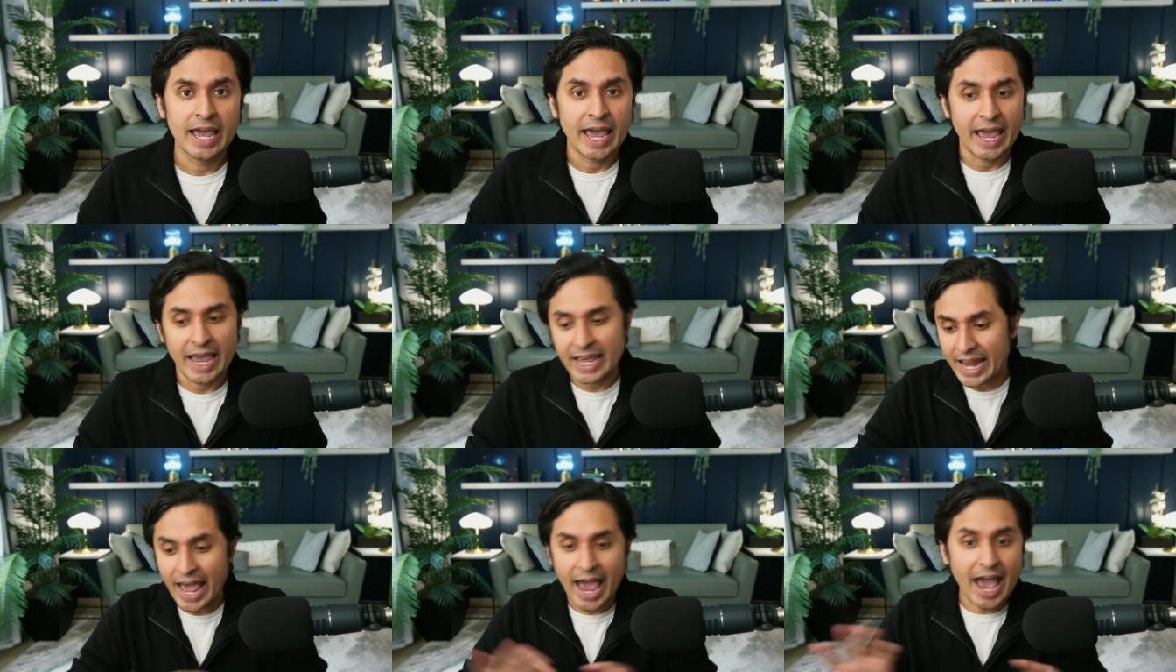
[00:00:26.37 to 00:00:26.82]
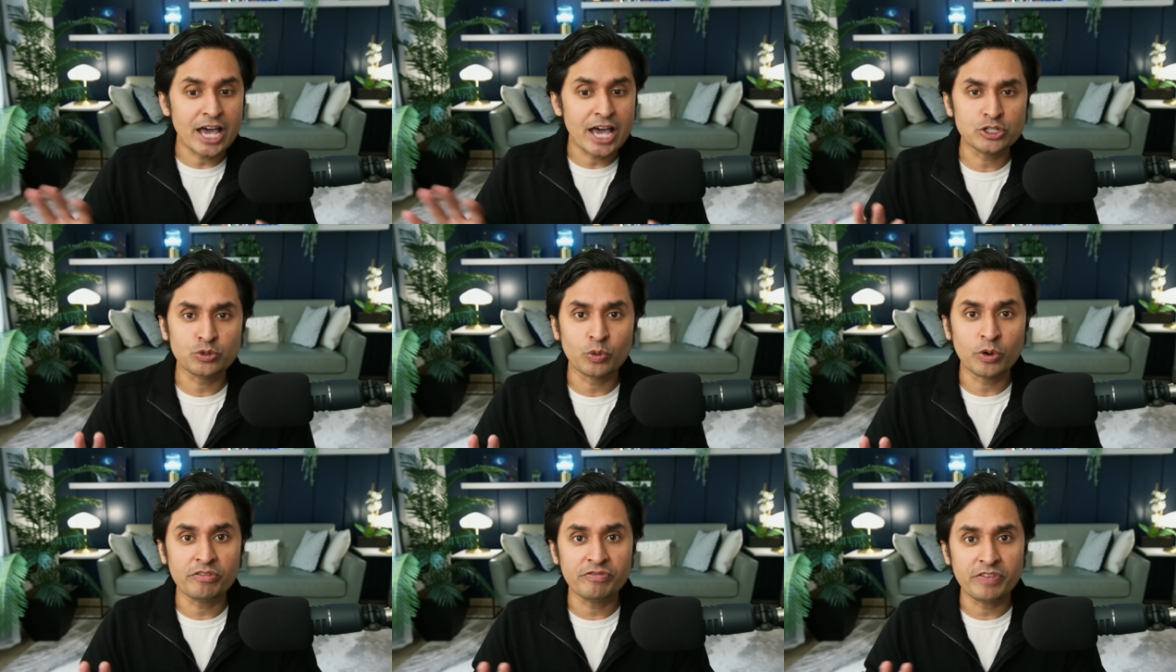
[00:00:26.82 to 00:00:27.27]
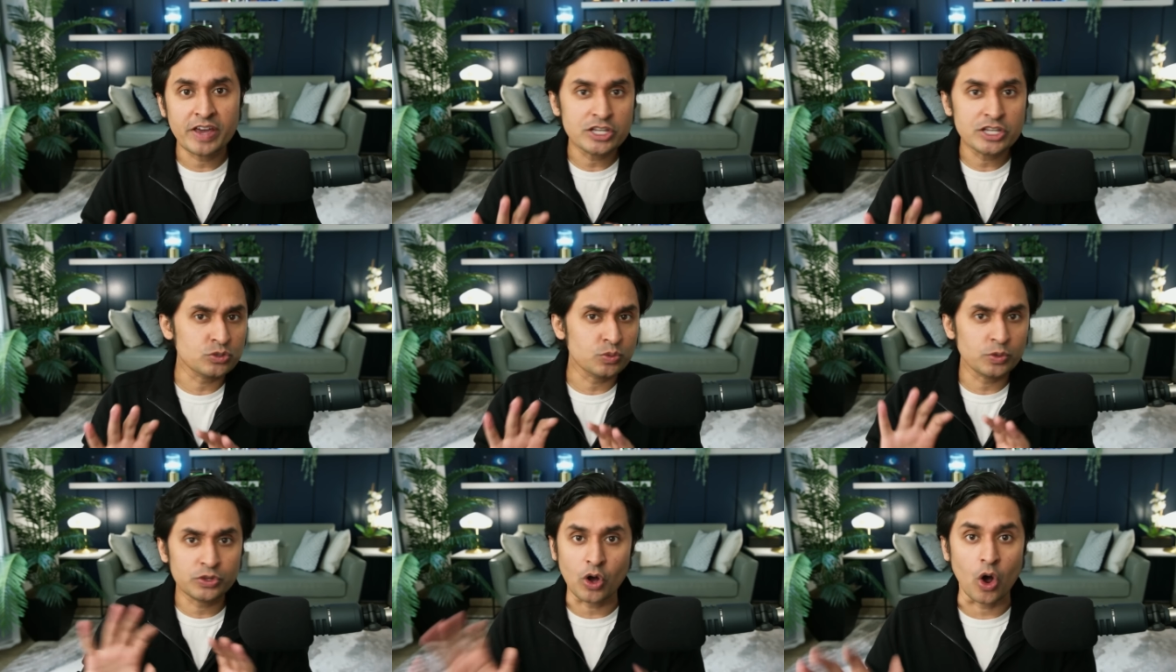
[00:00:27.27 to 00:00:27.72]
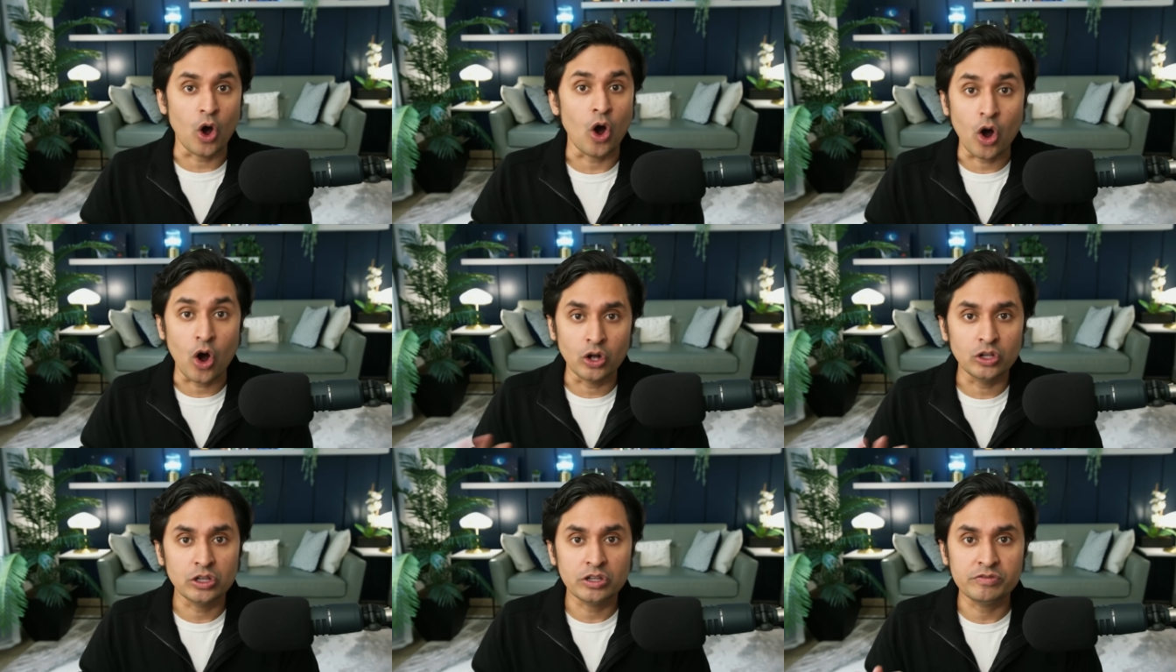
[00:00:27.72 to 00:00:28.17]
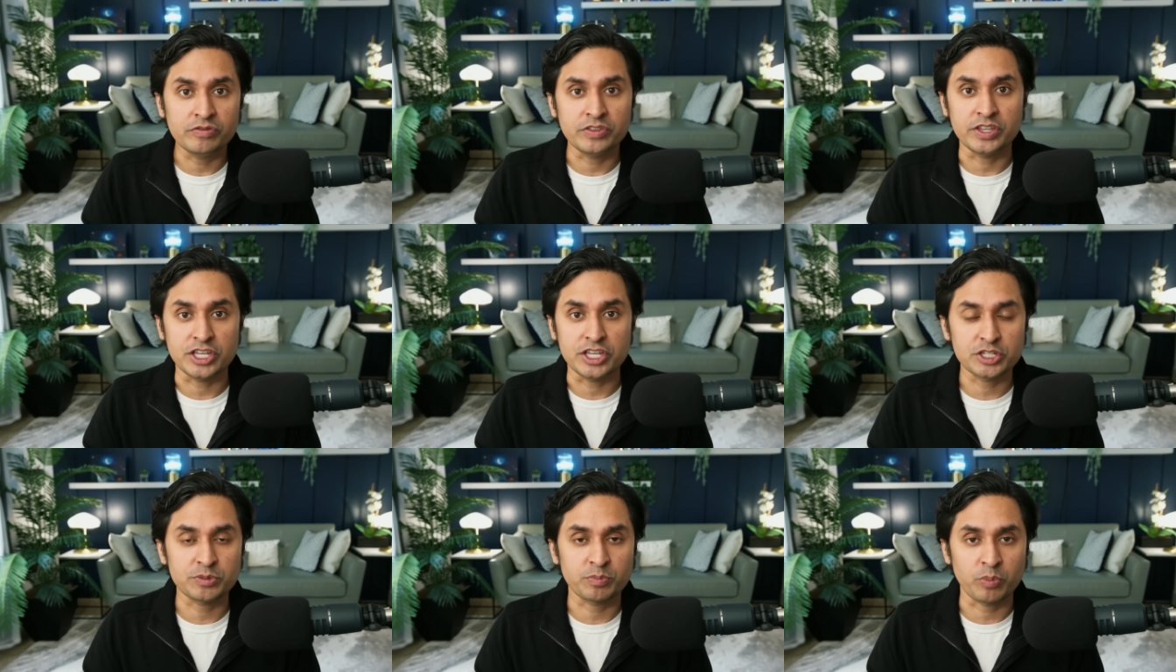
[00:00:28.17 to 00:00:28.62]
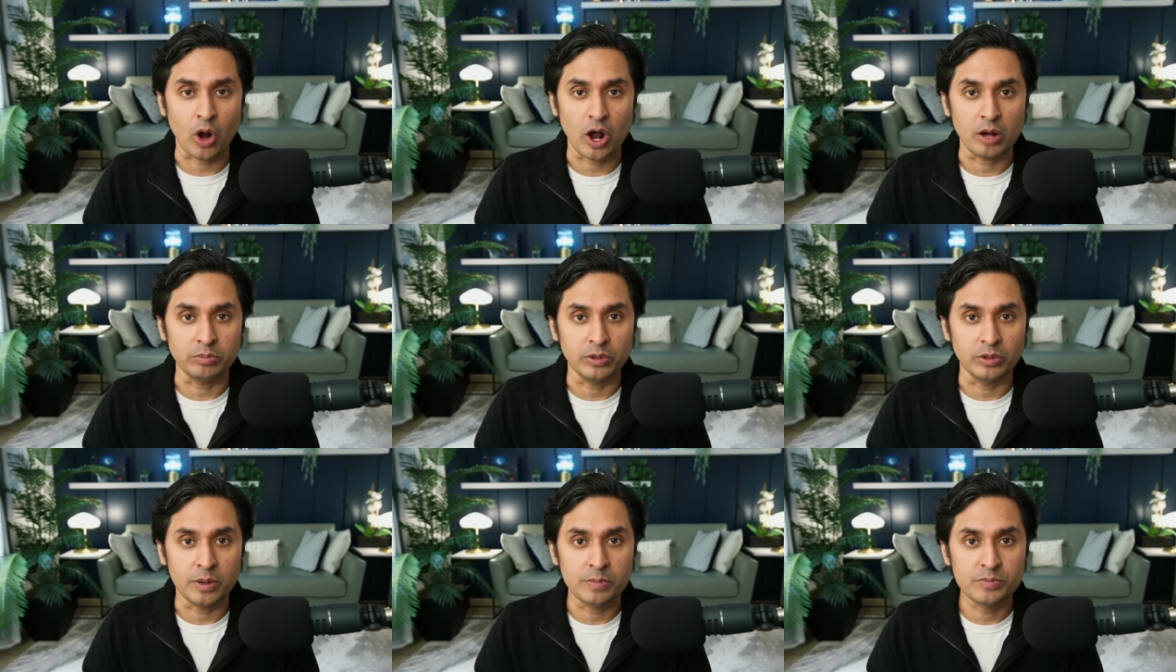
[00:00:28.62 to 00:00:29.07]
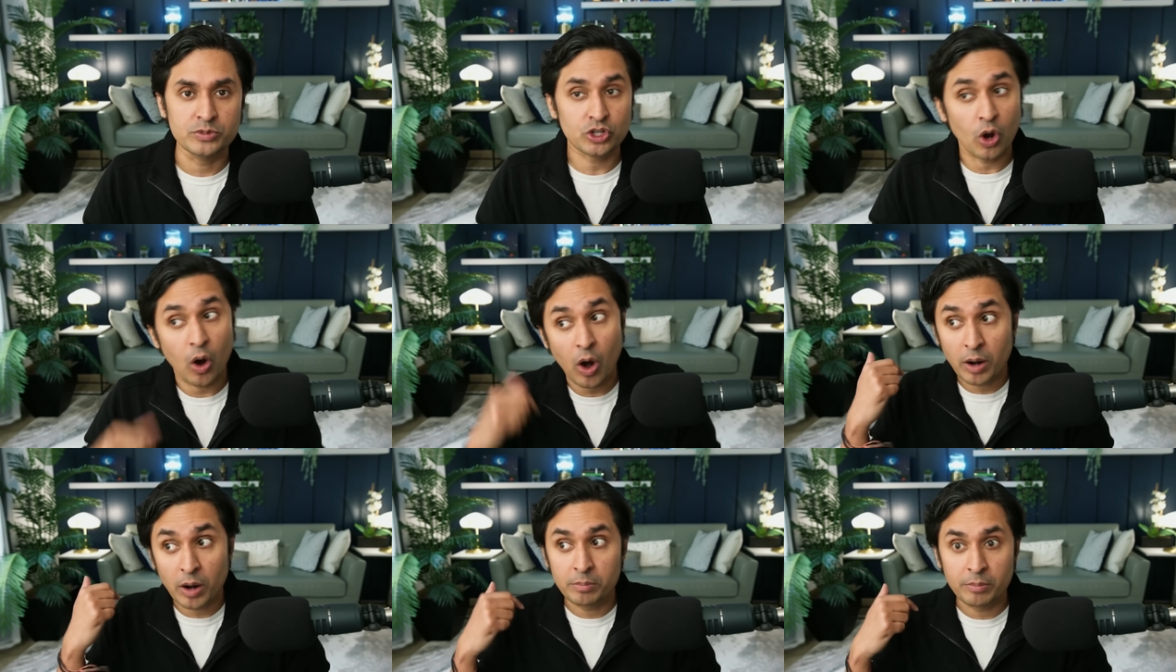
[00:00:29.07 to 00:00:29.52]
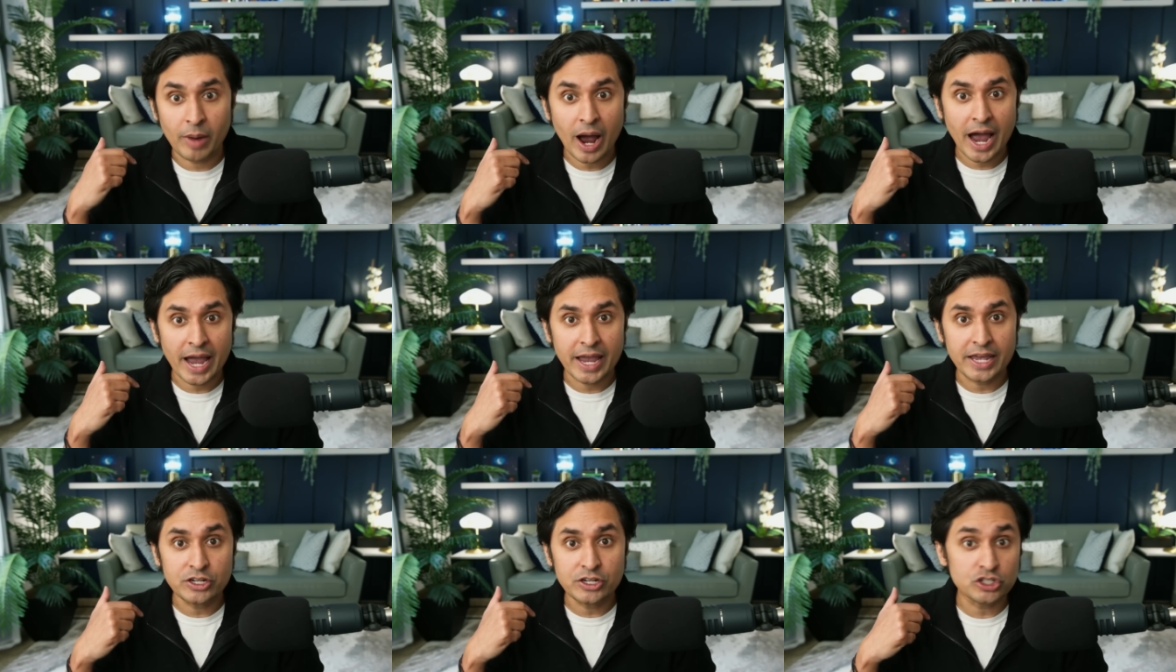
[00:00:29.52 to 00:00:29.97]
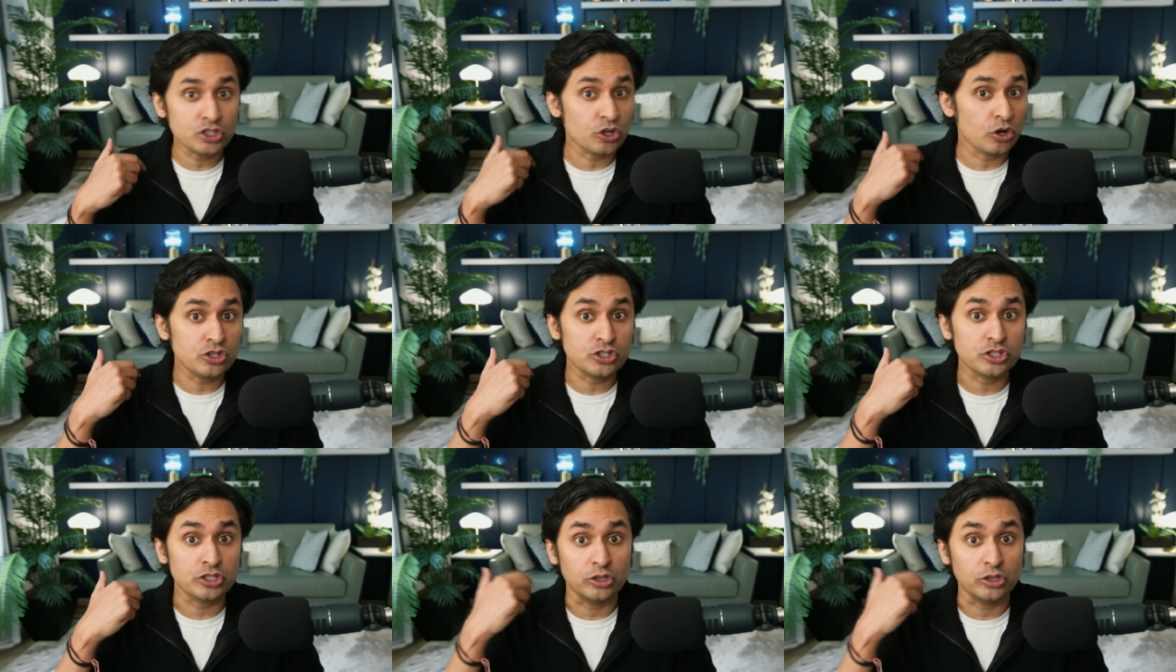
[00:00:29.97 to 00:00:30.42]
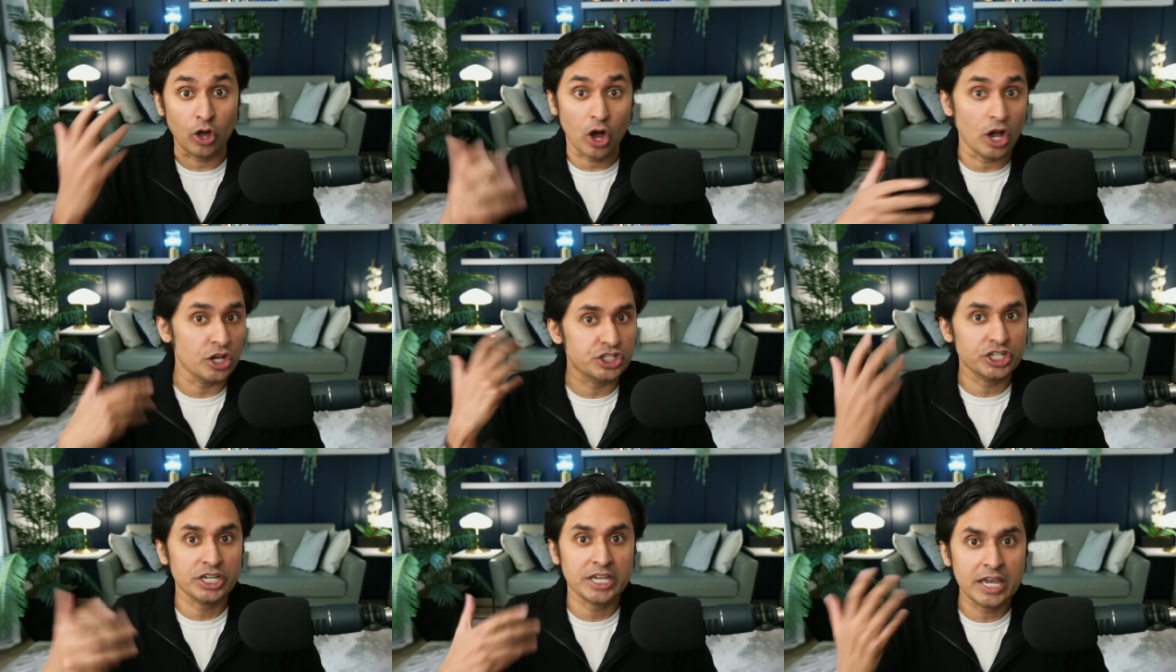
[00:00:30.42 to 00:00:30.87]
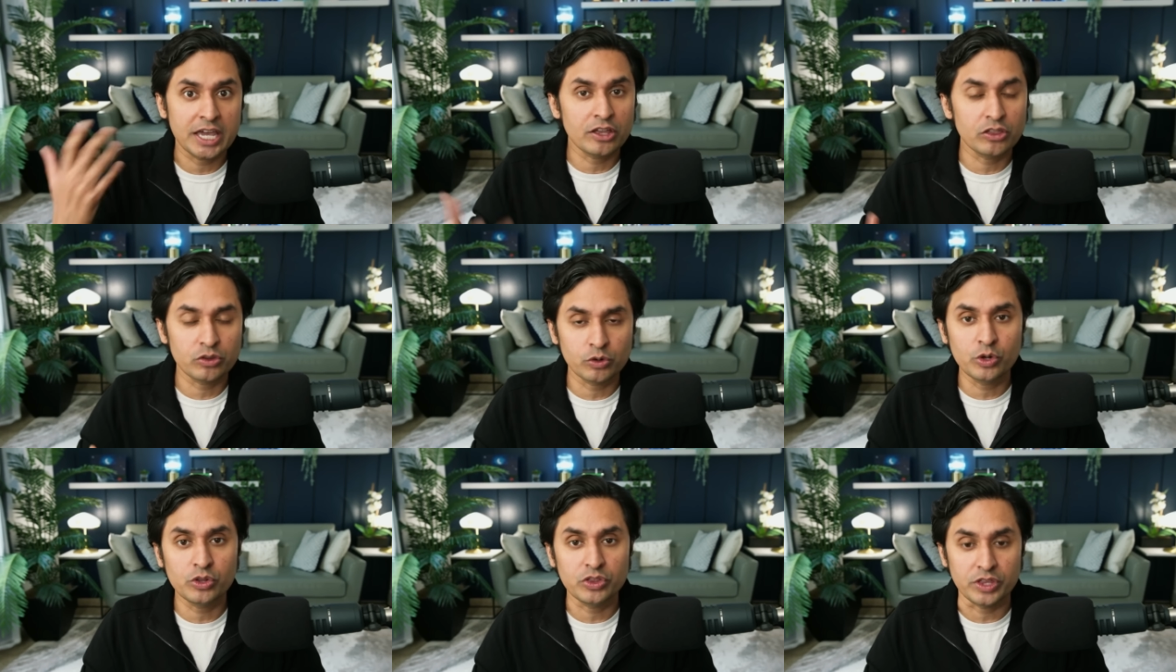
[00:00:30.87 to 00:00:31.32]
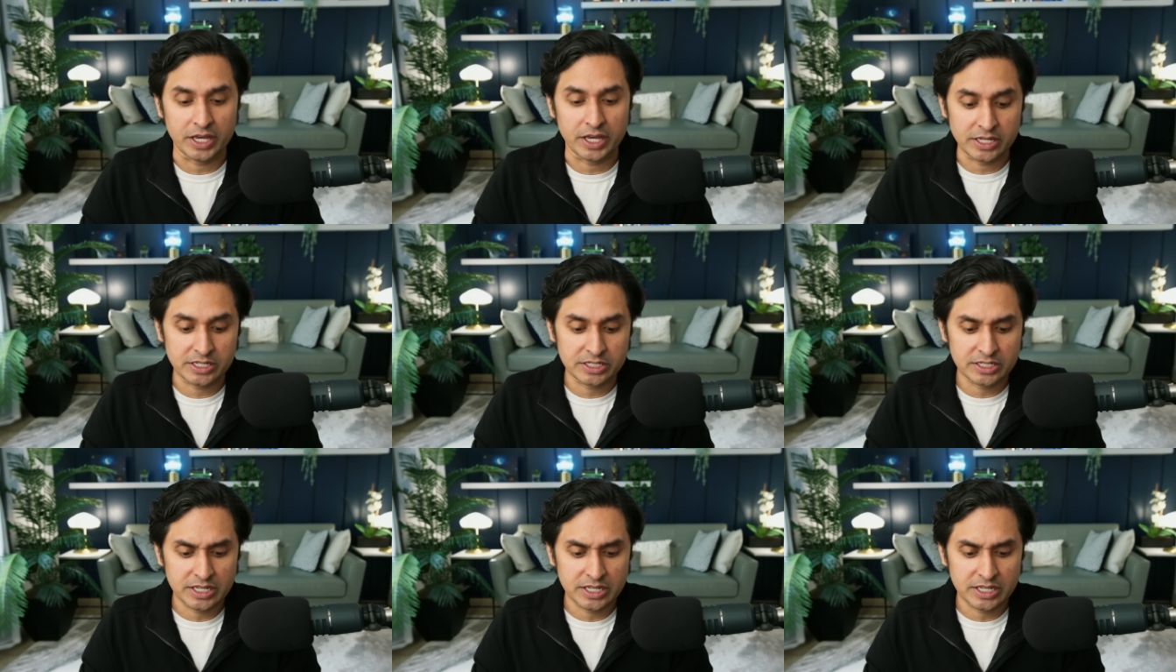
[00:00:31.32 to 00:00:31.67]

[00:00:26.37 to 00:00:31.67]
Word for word: And as we're faced with all of these problems, our mind starts logicking through things.